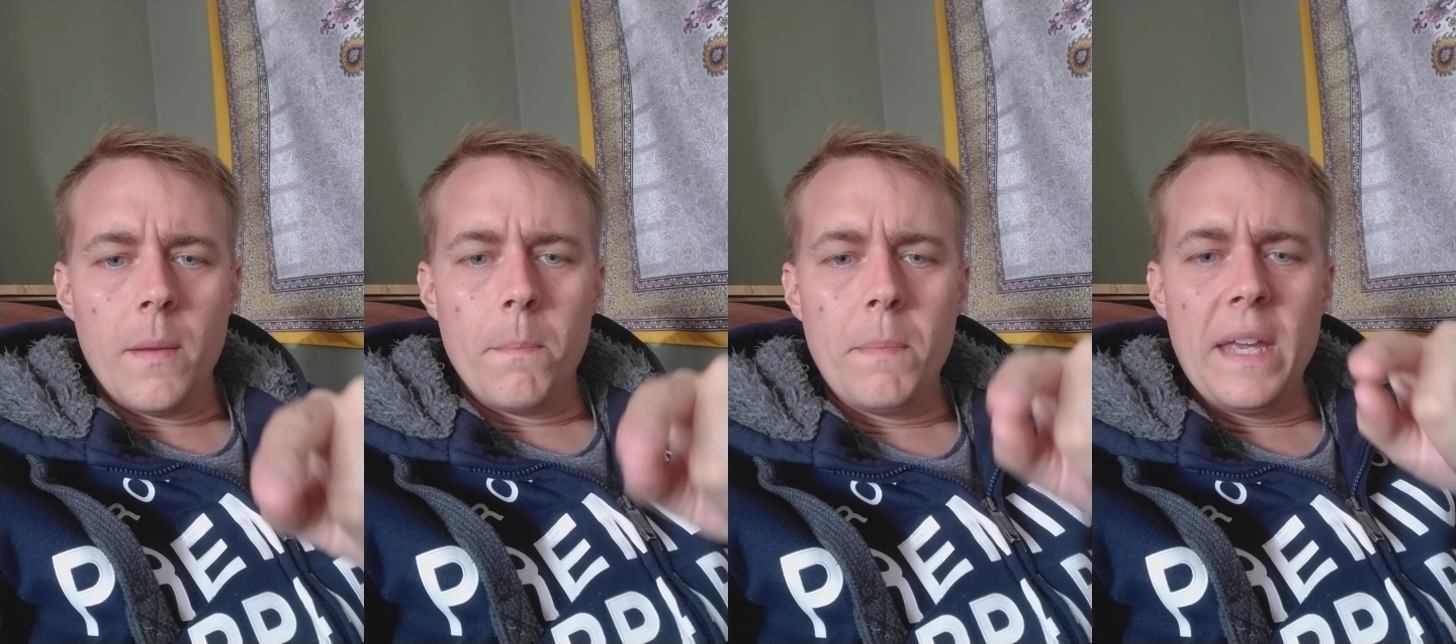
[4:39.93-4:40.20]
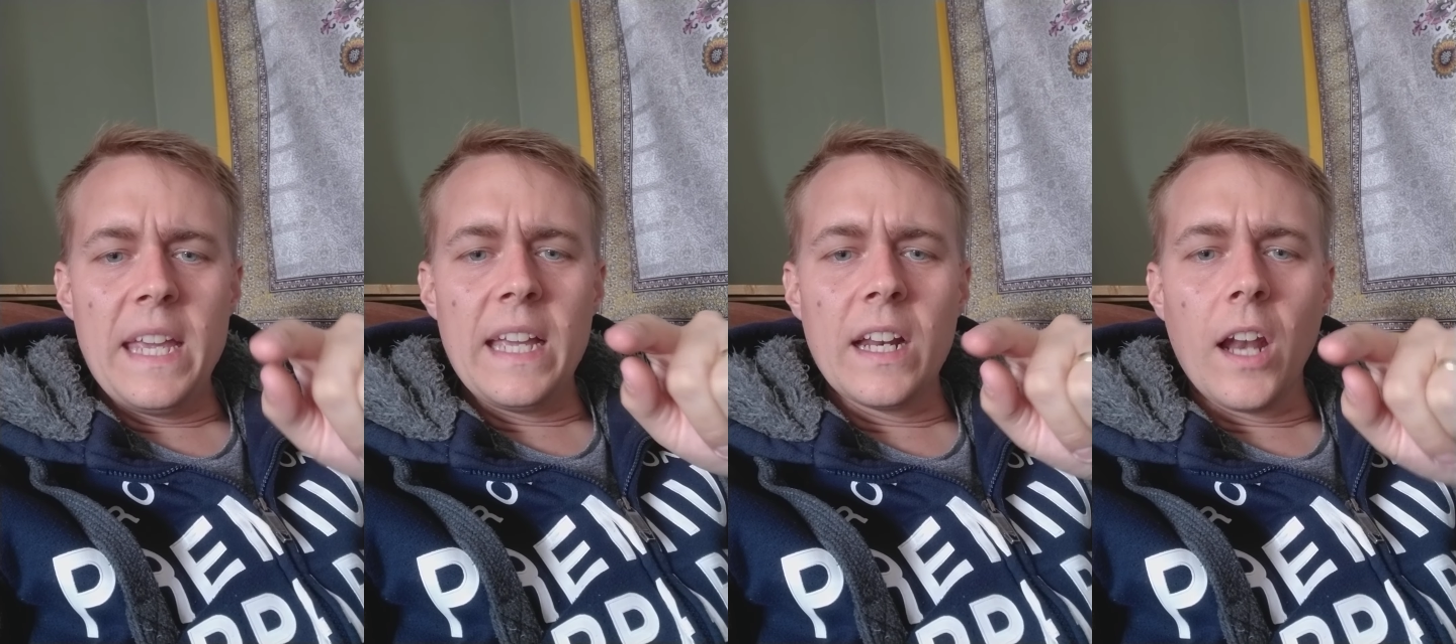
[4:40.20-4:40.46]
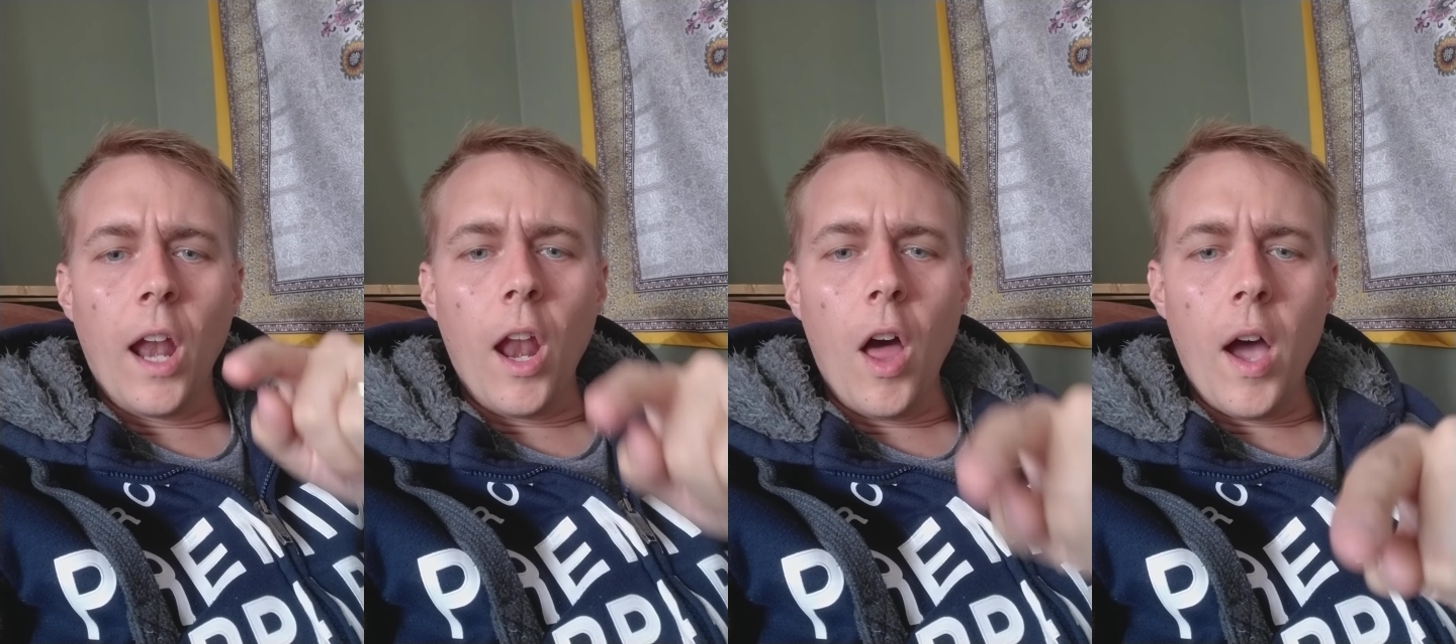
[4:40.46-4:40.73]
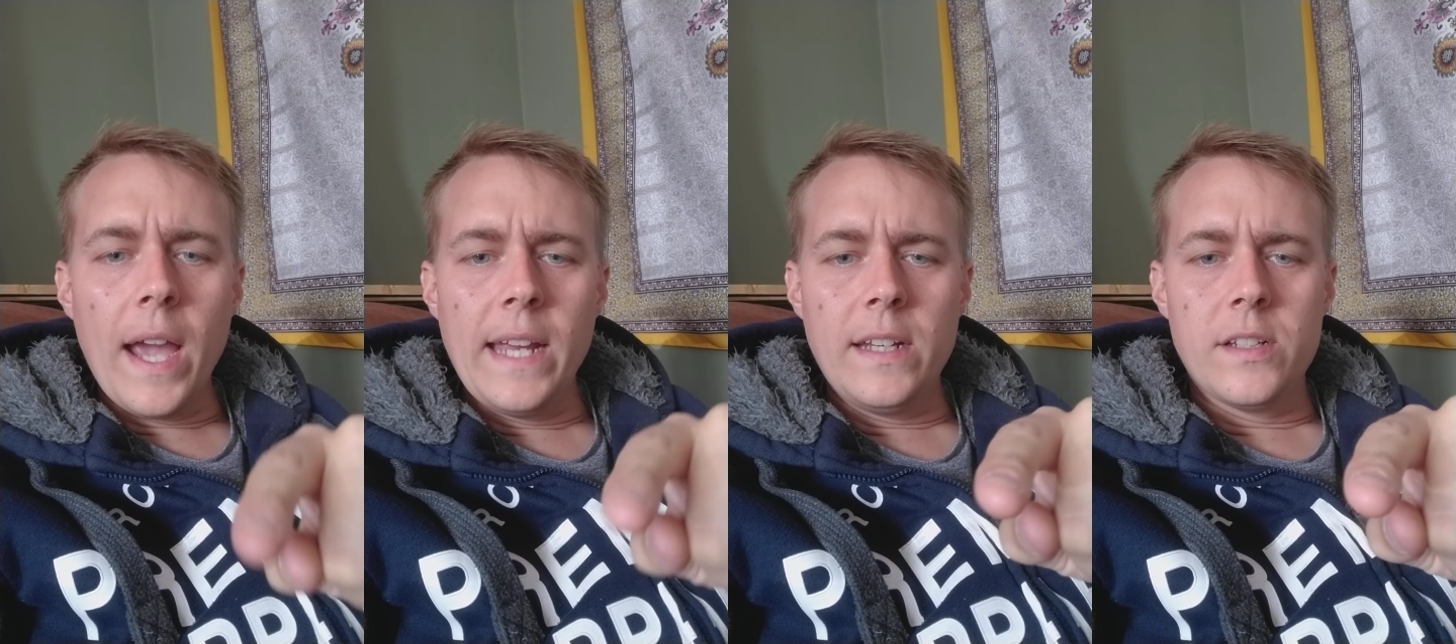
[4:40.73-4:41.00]
Being
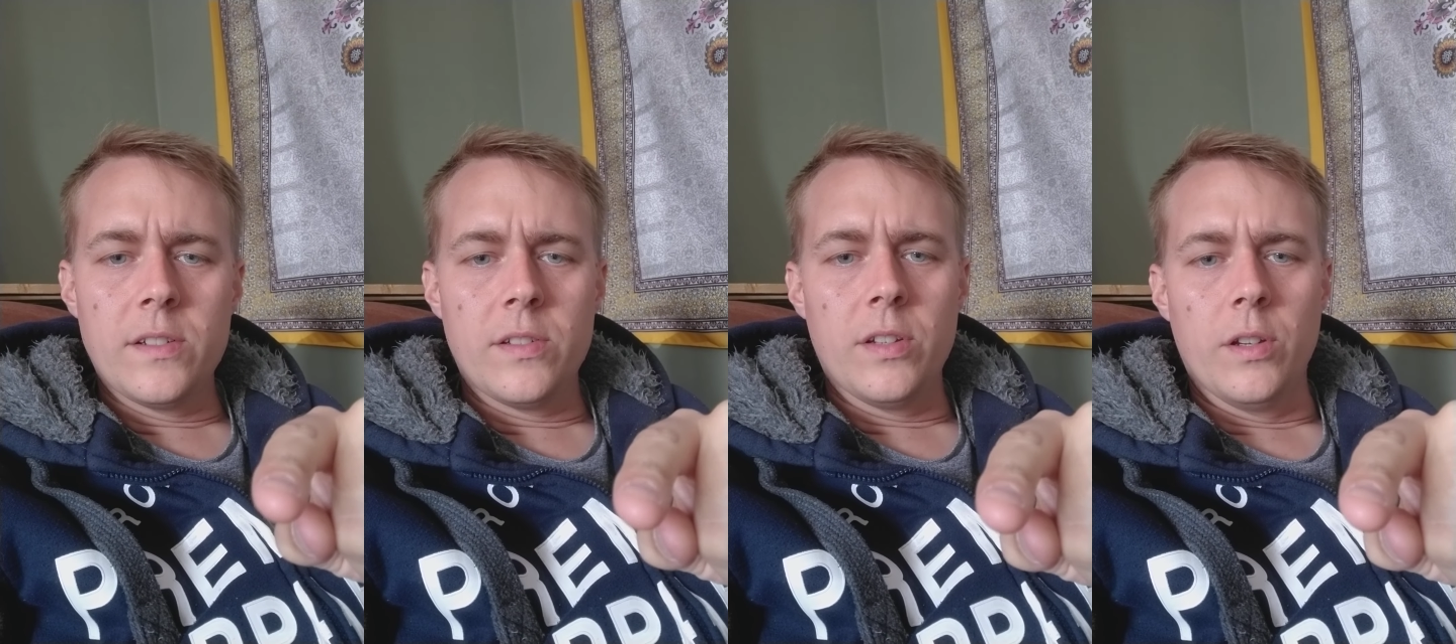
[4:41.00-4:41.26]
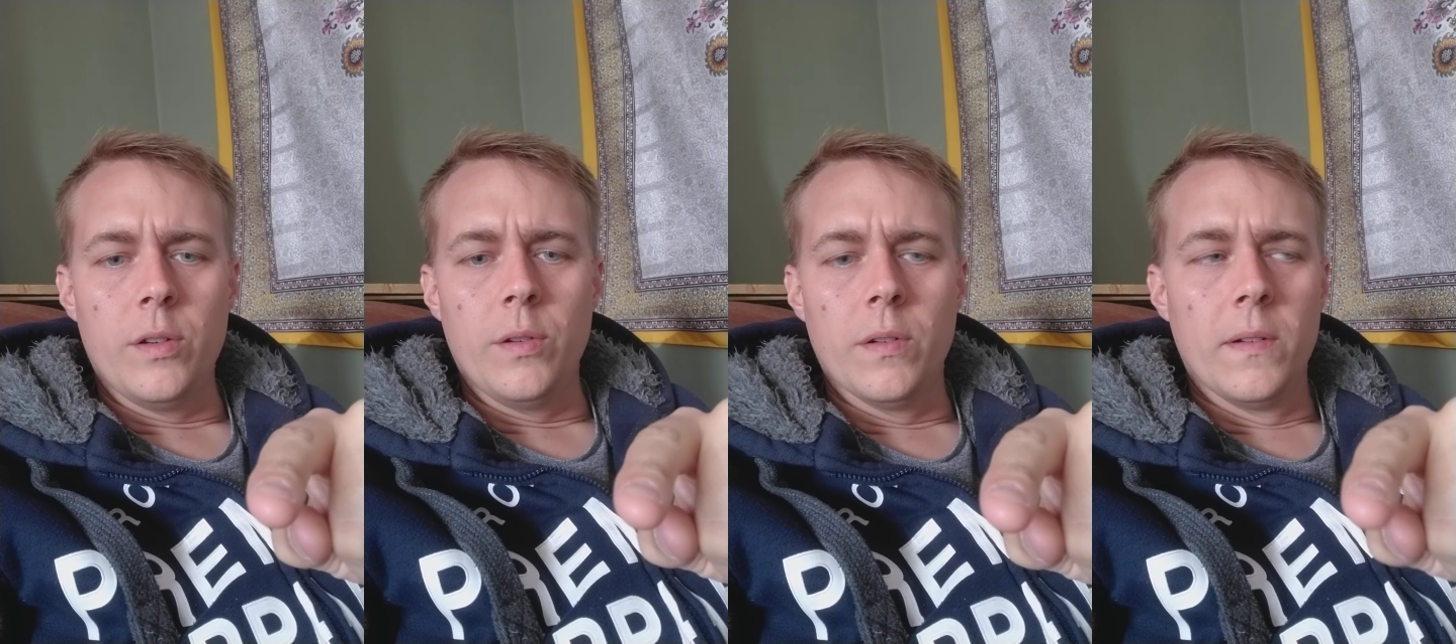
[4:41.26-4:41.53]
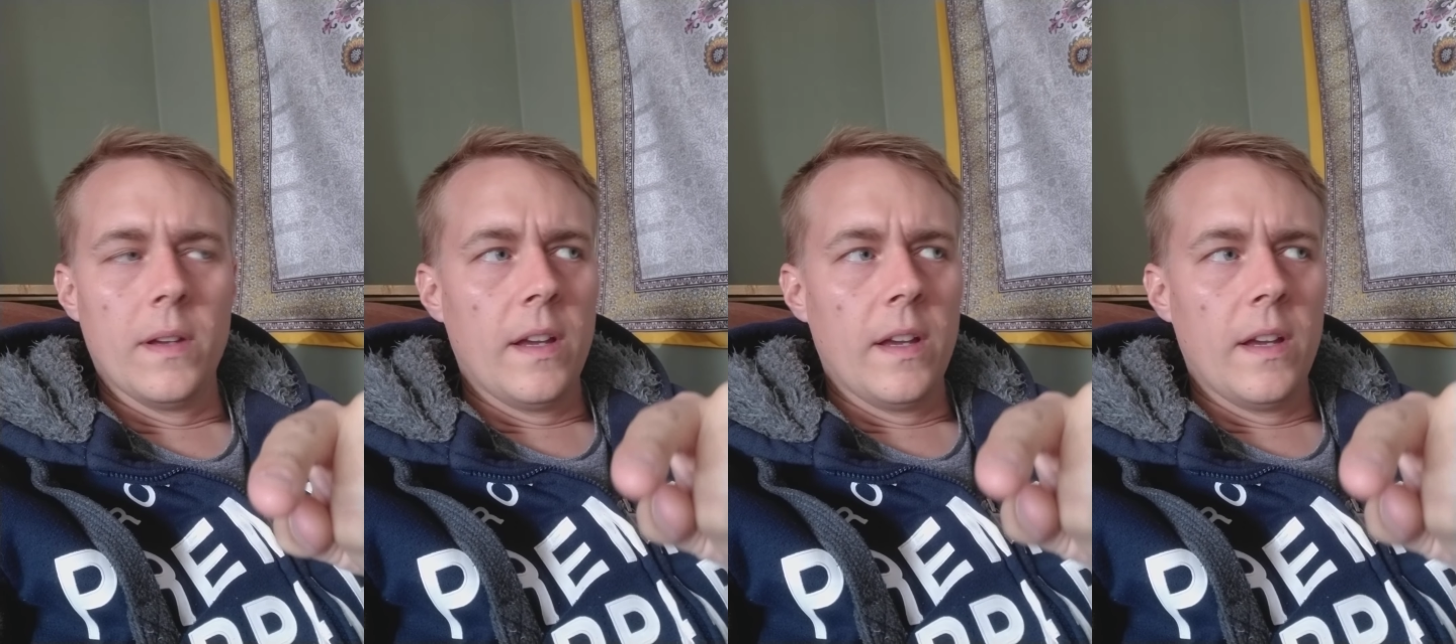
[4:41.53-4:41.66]
lied to.